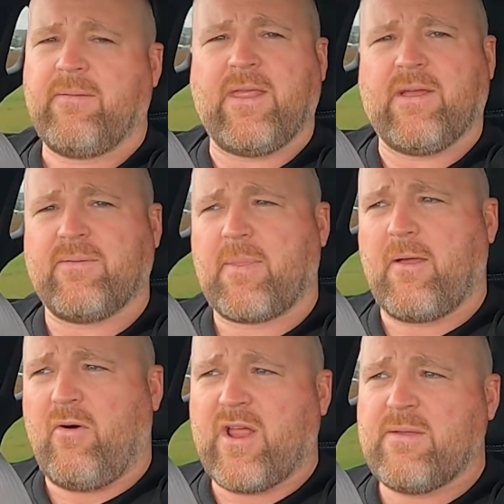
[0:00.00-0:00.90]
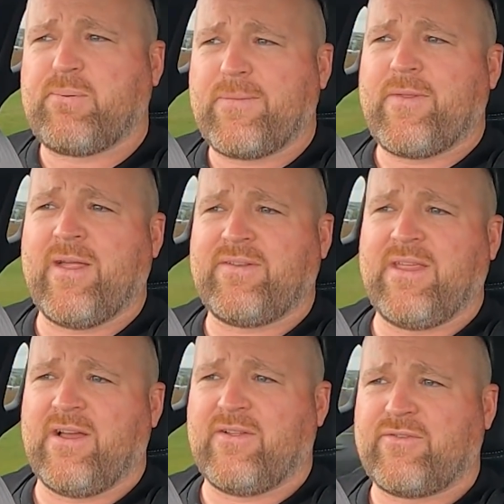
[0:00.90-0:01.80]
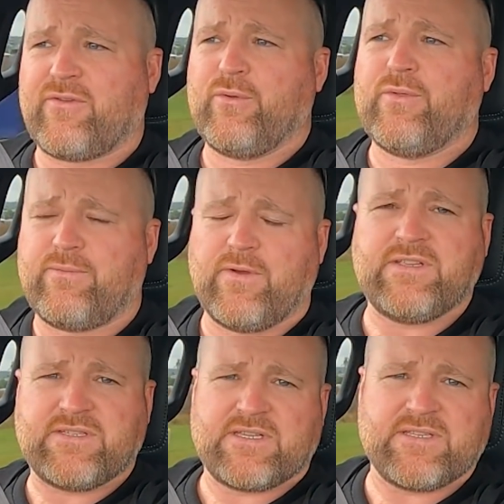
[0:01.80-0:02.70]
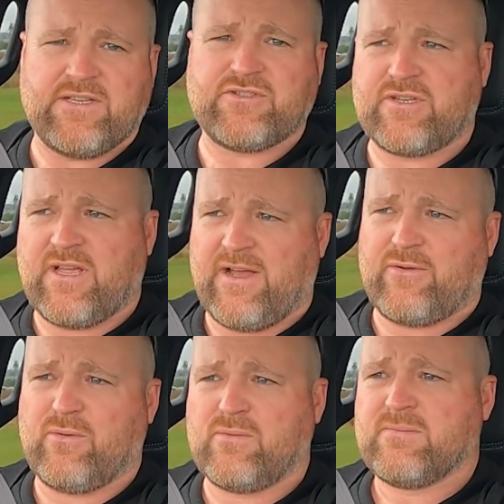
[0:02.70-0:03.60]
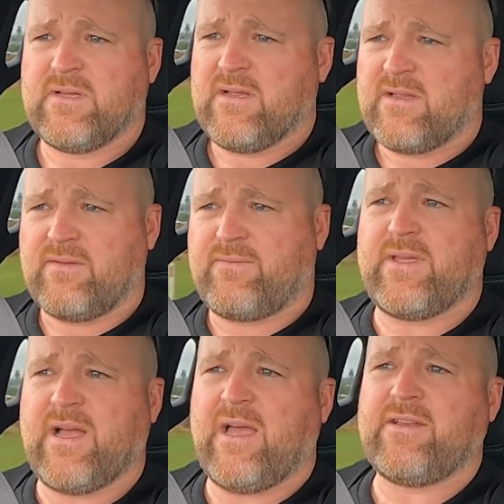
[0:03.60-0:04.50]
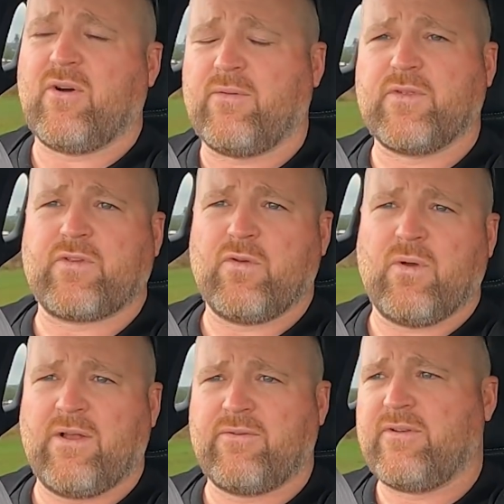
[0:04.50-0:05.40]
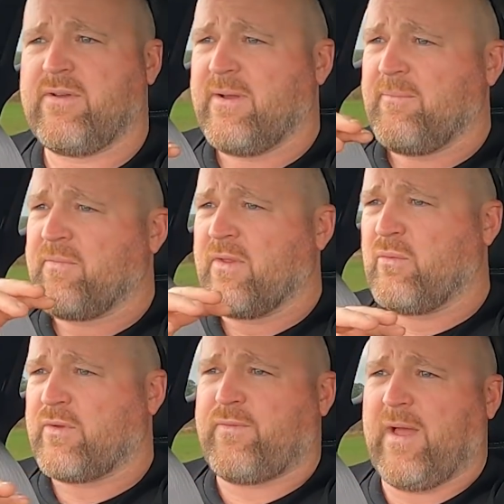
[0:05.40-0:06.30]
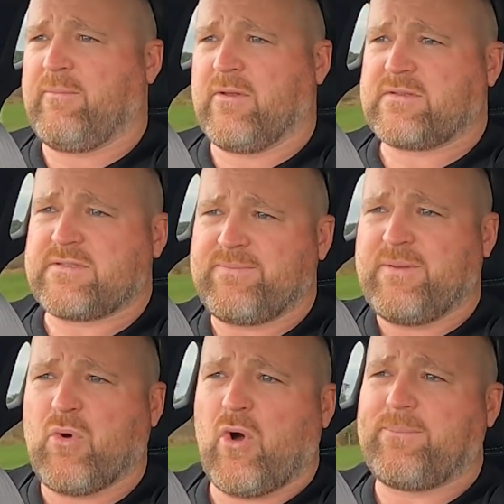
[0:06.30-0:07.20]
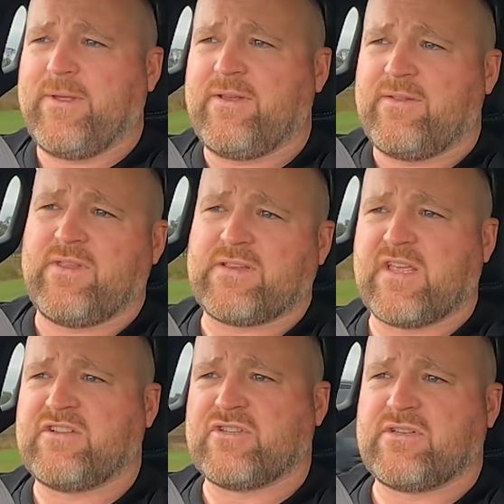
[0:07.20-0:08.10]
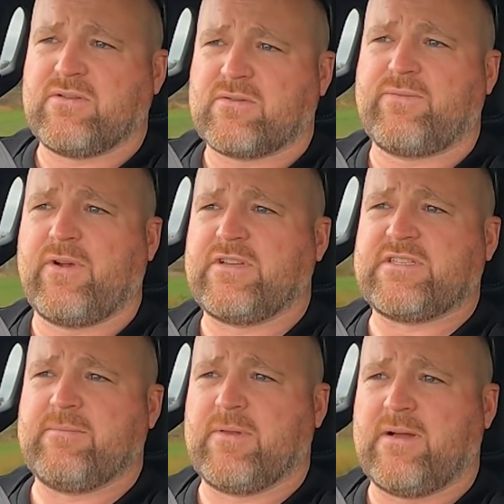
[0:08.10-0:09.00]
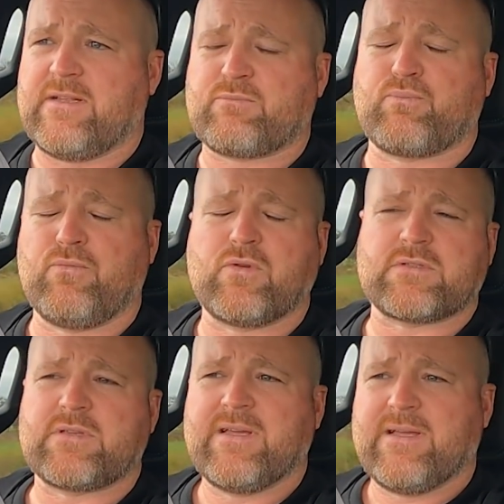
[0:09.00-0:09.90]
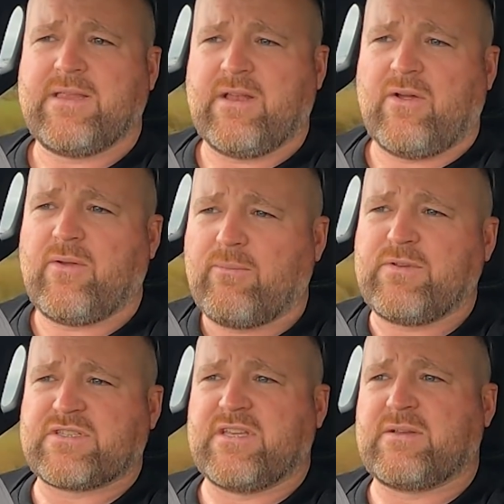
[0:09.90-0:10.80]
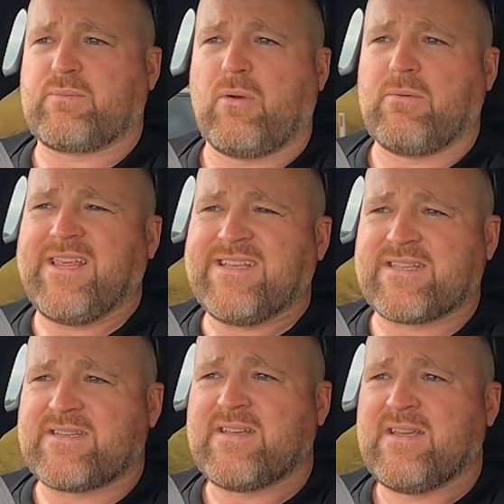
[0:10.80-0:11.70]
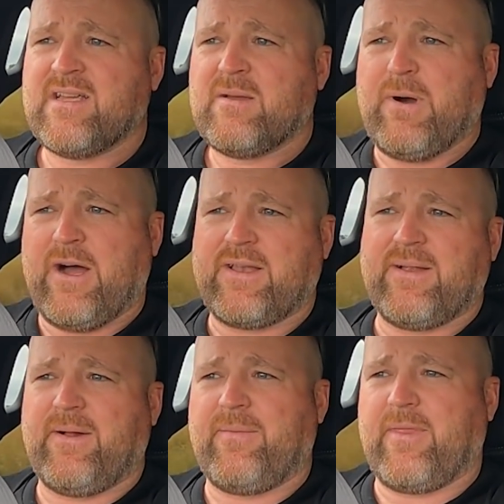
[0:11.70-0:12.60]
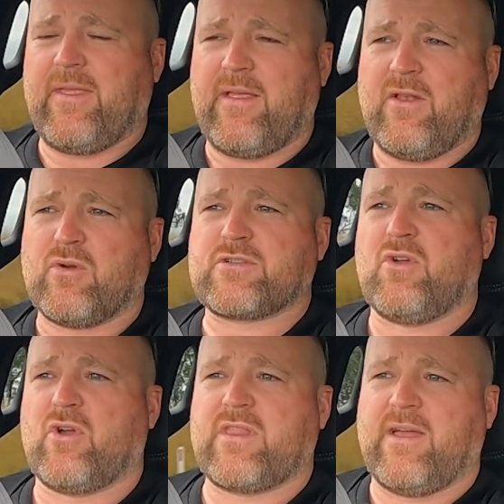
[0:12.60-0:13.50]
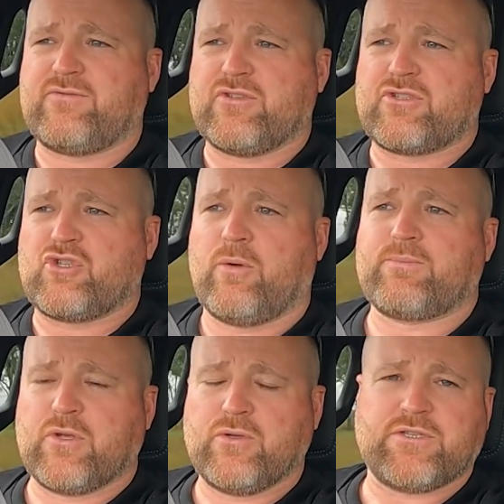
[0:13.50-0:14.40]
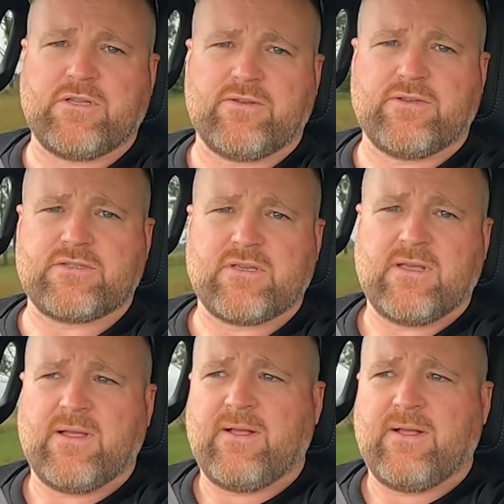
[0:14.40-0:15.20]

Now, I don't put that down to the V6 engine at all. The V8 of the 200 was fabulous. In my opinion, this engine looks very similar. It looks, you know, obviously it probably isn't, but it looks like they've just chopped 2 cylinders